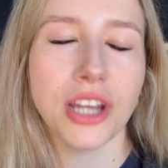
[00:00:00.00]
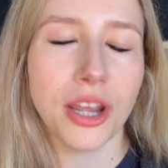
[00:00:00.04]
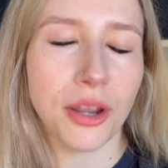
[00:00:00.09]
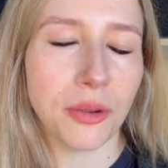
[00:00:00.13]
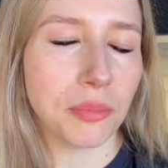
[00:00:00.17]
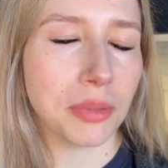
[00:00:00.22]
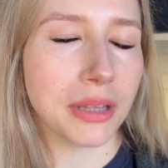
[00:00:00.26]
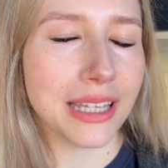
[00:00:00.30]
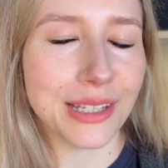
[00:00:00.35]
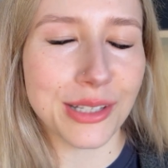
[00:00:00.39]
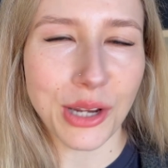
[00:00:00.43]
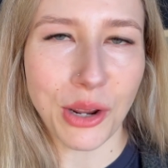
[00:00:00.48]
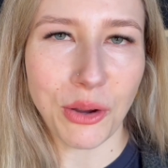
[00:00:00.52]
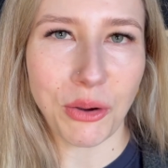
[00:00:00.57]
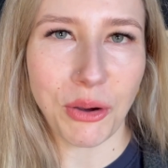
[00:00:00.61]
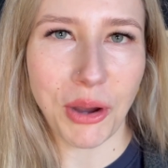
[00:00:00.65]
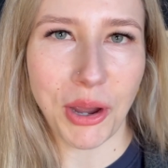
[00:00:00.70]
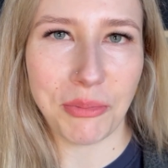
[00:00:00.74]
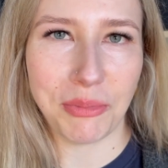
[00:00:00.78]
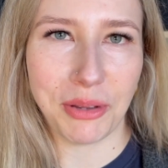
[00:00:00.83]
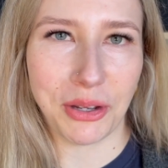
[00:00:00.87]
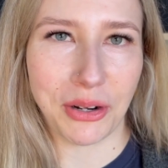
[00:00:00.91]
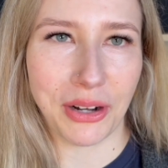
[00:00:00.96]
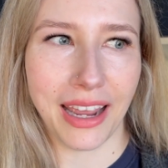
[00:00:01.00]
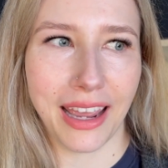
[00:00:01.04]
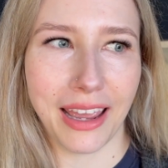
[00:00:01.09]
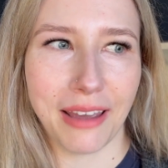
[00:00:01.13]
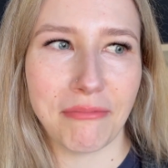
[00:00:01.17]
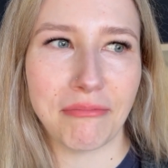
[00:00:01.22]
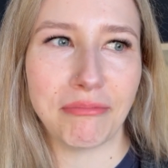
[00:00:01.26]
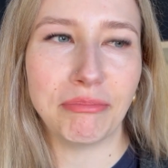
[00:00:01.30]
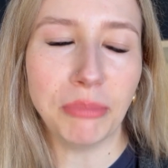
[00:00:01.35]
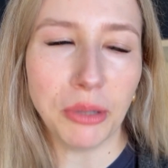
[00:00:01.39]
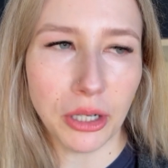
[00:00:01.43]
Please don't quote me on it,
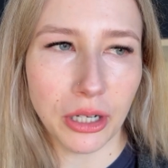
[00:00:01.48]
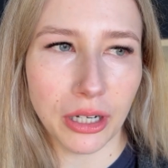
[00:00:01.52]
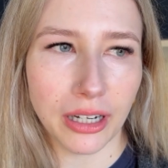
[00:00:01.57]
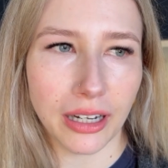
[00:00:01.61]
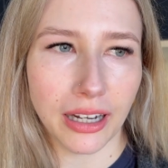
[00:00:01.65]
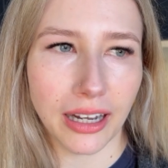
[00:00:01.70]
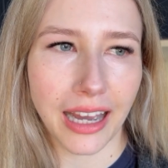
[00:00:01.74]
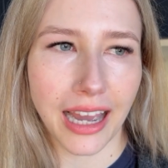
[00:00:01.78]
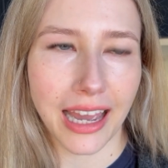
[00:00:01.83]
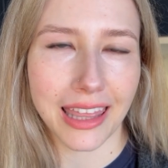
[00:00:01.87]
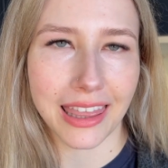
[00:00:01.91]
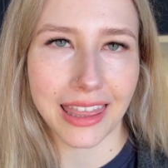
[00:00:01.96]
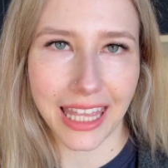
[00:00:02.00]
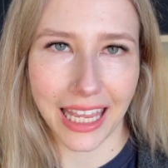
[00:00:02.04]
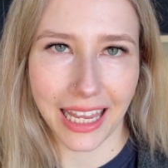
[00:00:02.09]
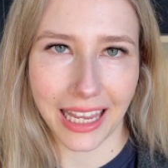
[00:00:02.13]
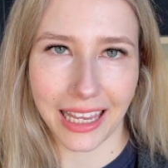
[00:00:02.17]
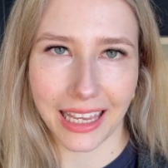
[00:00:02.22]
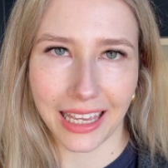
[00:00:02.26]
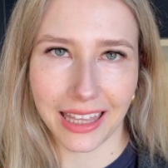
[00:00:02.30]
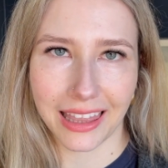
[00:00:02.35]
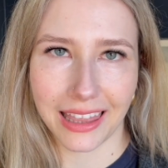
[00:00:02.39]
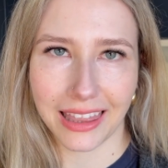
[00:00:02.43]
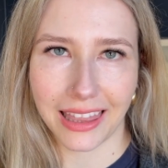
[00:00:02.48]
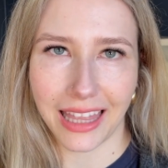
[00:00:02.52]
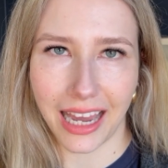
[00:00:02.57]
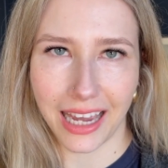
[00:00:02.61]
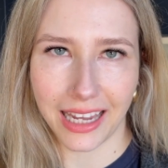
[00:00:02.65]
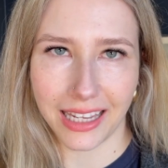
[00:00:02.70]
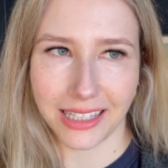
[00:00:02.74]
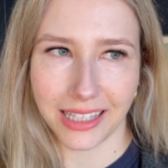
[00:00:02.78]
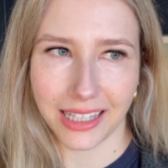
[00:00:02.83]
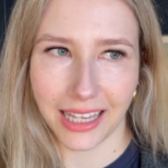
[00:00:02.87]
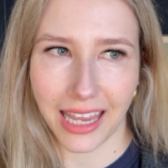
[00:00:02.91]
but I think that
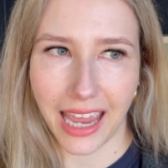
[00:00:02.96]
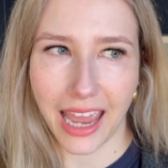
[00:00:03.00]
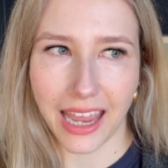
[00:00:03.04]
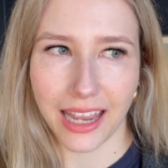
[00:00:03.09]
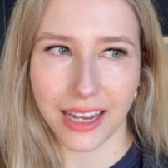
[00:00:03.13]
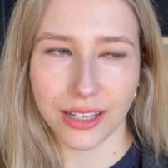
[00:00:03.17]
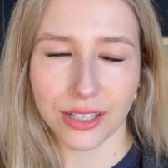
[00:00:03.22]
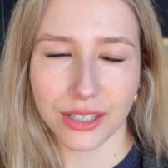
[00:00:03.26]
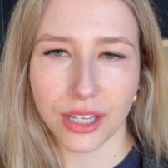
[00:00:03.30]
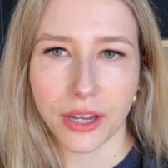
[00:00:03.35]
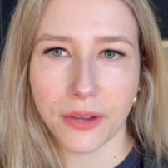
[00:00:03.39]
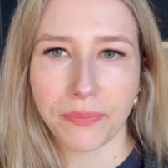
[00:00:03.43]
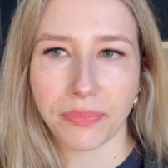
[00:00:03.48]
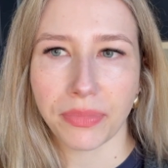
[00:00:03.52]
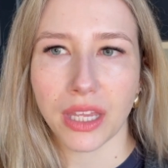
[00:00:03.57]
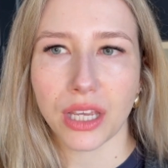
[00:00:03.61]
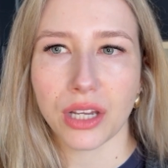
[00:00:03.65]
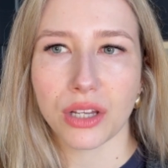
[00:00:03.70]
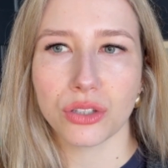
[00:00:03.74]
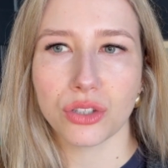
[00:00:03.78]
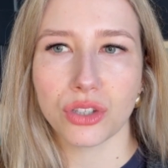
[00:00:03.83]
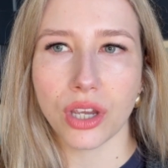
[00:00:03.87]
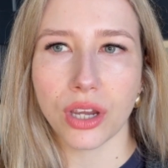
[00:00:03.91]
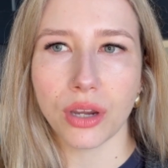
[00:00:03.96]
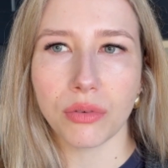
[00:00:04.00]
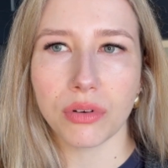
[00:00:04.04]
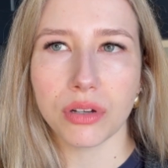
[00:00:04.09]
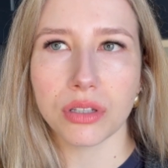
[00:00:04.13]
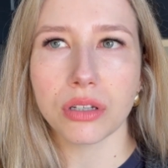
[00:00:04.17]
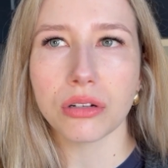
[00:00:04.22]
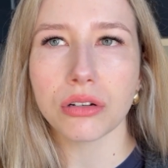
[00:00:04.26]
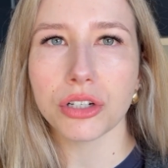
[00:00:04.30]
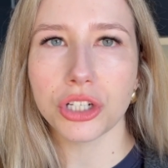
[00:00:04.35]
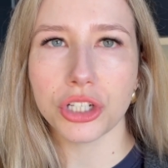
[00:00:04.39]
is the case. So as
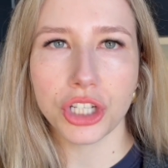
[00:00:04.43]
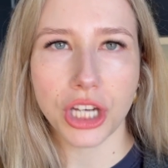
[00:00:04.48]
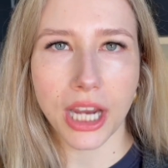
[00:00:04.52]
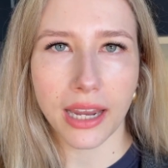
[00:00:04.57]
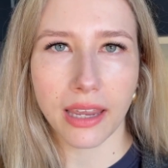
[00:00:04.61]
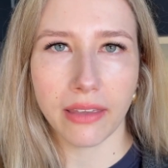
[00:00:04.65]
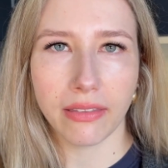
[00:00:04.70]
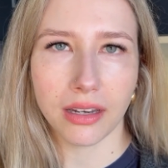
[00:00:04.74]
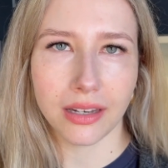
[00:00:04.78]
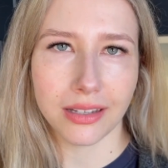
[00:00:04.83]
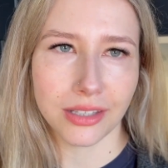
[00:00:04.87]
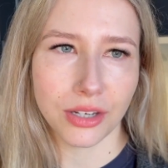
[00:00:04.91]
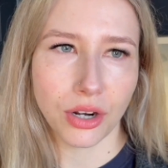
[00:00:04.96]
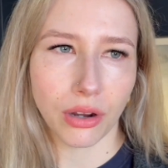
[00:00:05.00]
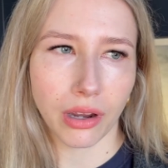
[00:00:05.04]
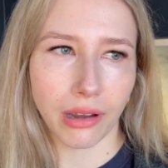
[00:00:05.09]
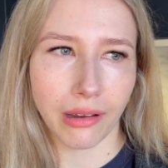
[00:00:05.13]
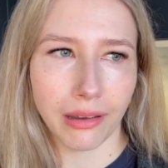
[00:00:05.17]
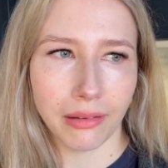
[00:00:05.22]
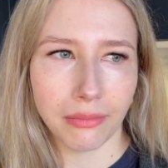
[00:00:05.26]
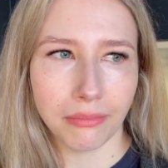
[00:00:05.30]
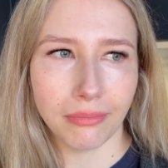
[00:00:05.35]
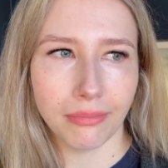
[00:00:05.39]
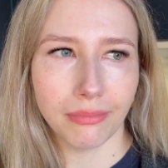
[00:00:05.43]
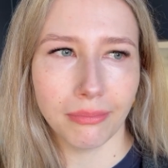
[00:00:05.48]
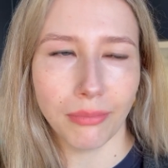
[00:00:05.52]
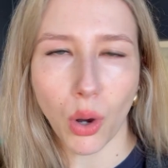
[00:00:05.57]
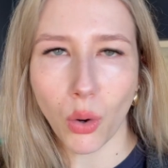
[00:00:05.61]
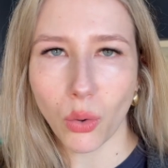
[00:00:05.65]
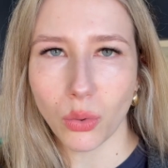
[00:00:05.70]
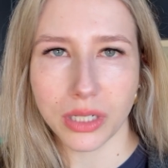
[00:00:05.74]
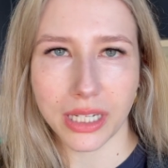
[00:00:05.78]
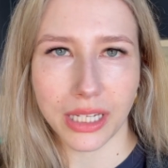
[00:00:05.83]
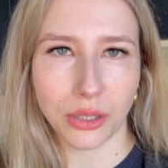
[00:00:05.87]
long as you're checking that it's not going
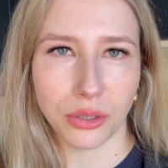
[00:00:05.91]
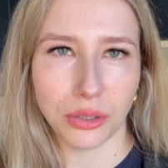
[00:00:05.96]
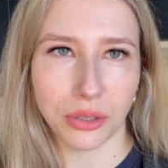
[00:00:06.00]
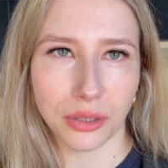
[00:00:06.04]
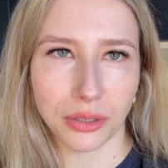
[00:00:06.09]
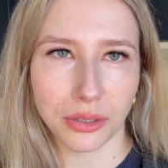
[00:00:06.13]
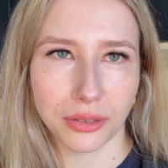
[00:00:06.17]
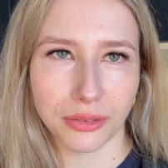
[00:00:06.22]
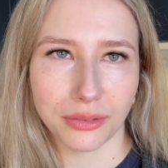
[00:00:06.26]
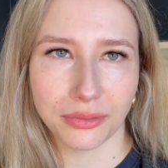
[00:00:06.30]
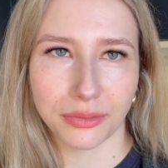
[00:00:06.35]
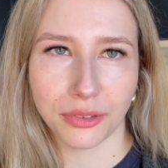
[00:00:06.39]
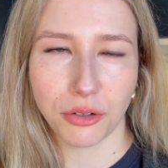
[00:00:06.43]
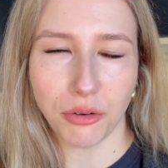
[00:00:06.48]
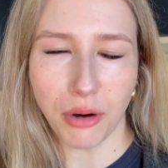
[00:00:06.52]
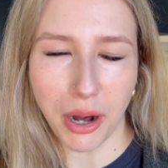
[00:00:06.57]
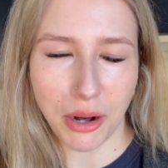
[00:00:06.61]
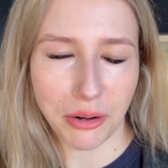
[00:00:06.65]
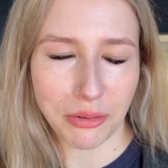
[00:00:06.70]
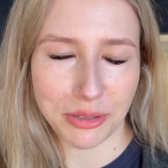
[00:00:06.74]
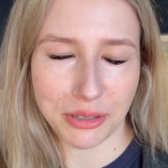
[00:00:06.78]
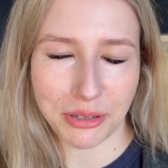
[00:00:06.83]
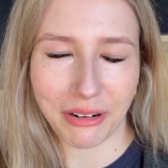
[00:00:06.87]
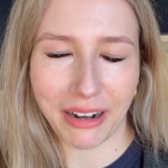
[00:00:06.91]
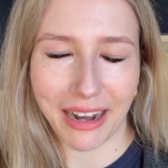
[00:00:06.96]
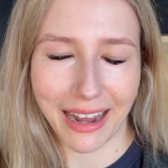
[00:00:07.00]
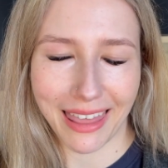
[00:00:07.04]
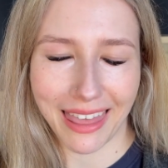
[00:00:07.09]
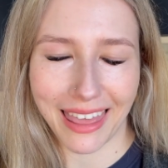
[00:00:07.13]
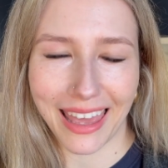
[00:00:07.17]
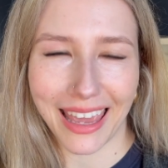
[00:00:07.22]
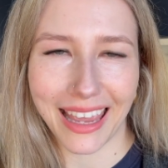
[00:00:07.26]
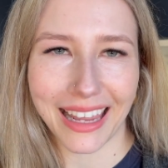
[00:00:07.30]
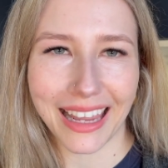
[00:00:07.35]
mouldy or gross or
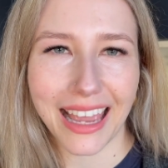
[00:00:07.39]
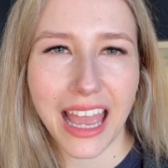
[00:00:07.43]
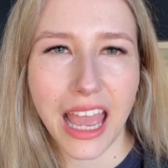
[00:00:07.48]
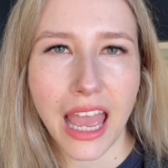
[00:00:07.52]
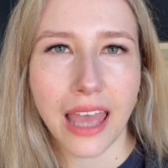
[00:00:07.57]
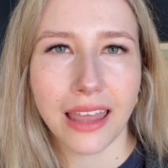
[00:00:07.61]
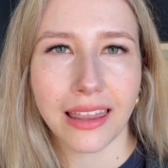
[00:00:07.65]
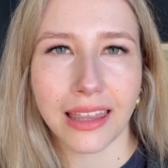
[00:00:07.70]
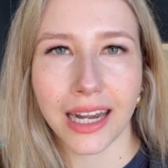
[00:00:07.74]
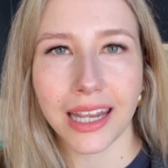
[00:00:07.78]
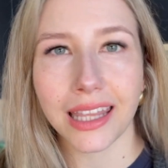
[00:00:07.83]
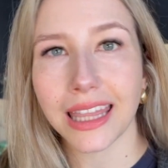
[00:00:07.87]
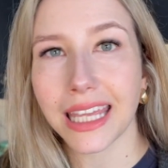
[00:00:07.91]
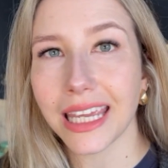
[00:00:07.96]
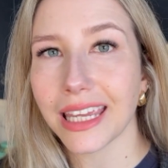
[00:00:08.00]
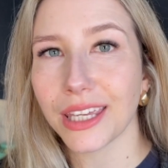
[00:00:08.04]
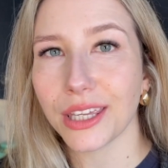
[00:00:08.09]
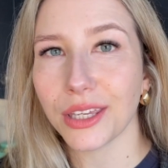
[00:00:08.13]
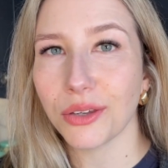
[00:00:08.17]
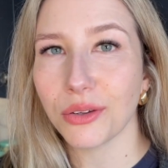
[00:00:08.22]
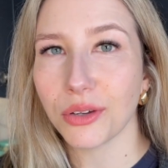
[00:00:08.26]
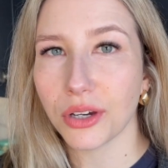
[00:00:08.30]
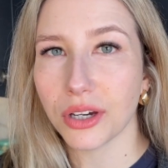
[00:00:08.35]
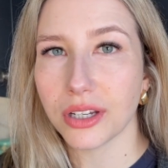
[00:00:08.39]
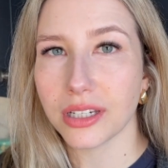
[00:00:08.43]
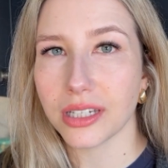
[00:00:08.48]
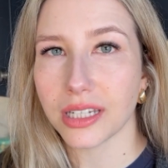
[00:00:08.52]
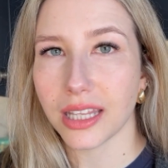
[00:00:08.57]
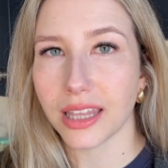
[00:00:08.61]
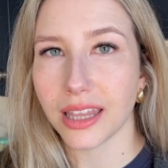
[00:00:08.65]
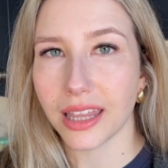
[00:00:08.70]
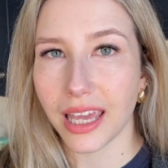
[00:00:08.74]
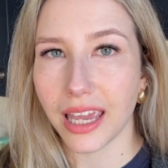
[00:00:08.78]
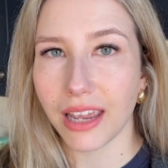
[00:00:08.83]
anything, then I think you could,
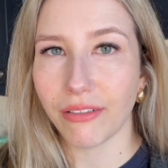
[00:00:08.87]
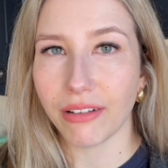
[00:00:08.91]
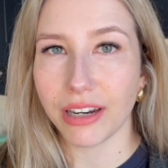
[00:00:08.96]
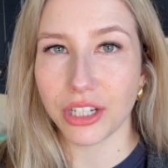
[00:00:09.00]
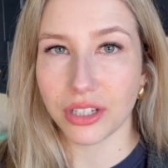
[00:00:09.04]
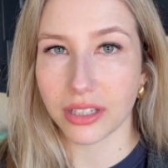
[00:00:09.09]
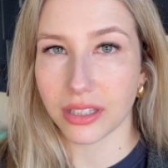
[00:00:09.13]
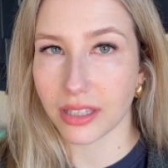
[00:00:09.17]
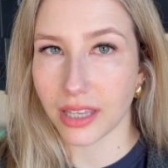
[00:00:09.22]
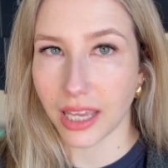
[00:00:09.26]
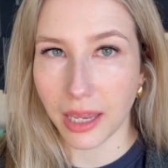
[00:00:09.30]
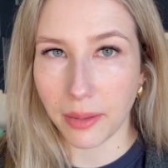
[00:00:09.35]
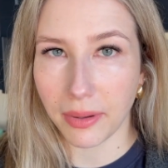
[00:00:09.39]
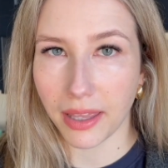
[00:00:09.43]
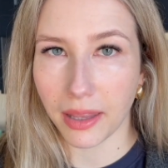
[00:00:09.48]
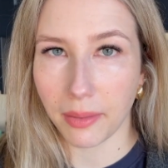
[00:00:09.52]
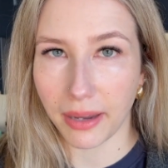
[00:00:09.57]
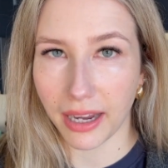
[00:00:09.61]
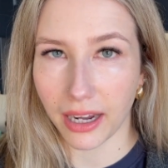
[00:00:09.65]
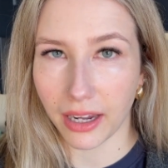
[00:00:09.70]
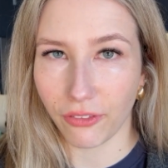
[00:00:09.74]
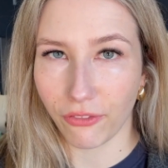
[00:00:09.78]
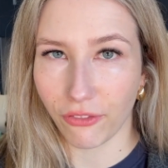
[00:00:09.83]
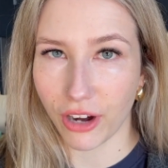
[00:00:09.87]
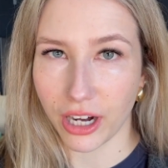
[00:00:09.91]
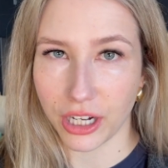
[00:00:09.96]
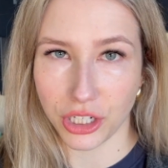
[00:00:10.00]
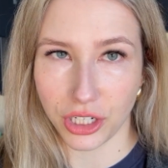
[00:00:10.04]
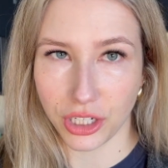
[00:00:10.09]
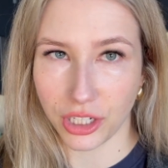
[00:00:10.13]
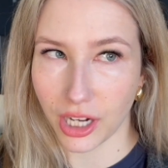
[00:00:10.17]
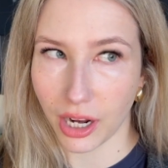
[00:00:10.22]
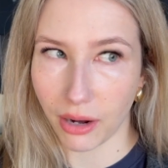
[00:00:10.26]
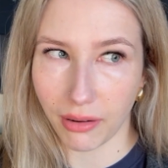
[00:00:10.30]
in theory, just keep it in the back of your fridge
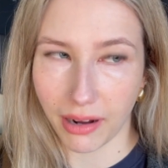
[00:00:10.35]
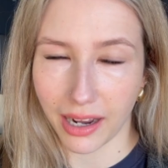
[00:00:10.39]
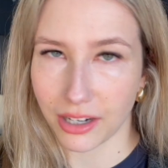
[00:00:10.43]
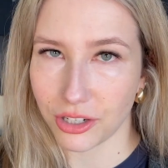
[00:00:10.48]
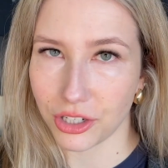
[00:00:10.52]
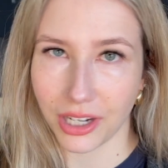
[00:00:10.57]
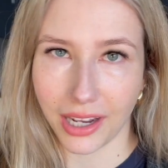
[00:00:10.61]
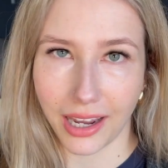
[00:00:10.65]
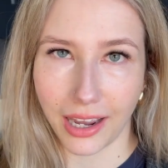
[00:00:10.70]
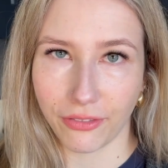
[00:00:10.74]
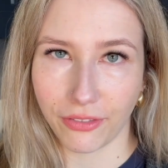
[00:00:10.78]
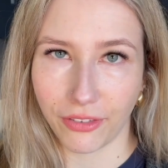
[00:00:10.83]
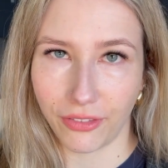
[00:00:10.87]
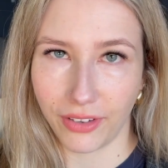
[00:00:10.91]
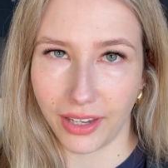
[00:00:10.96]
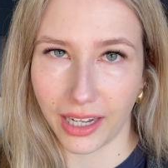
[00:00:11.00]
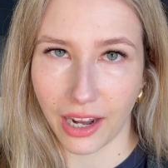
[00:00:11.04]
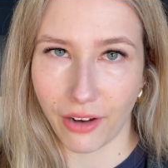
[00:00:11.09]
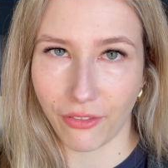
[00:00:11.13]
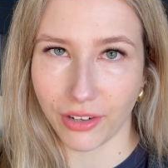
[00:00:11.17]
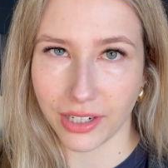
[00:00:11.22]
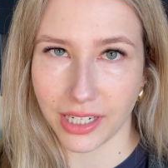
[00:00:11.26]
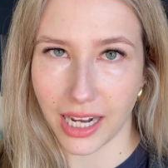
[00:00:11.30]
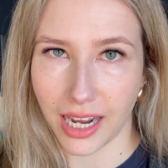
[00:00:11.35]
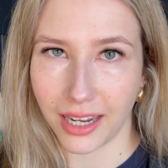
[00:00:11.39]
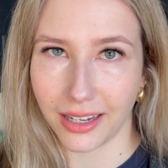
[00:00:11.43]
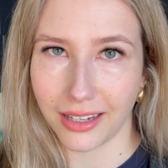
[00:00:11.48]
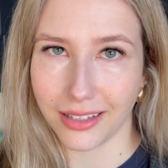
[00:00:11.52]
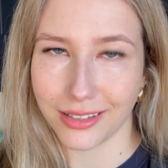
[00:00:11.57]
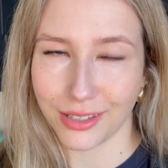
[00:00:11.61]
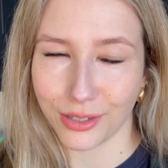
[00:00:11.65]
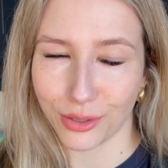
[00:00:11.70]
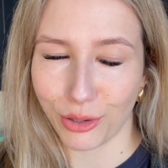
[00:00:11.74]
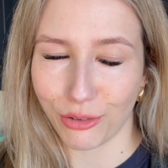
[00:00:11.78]
and you don't actually have to feed it every day
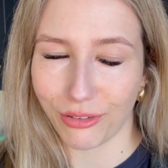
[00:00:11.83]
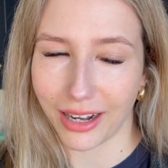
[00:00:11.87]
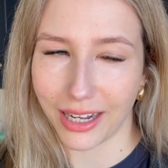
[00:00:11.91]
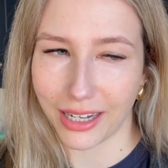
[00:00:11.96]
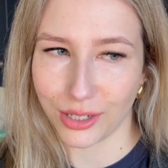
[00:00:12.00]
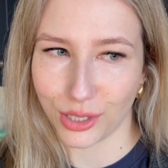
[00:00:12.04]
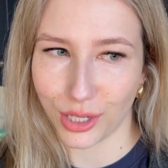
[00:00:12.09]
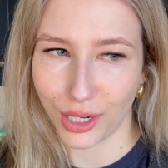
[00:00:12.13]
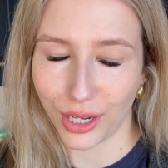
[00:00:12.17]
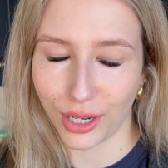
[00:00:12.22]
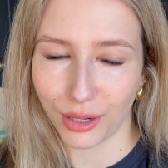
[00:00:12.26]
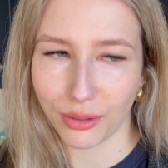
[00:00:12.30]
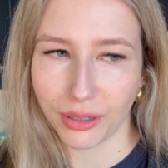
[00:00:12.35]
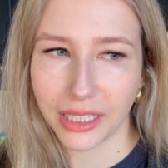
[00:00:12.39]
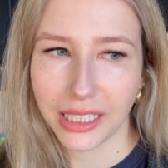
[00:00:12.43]
until you're ready to.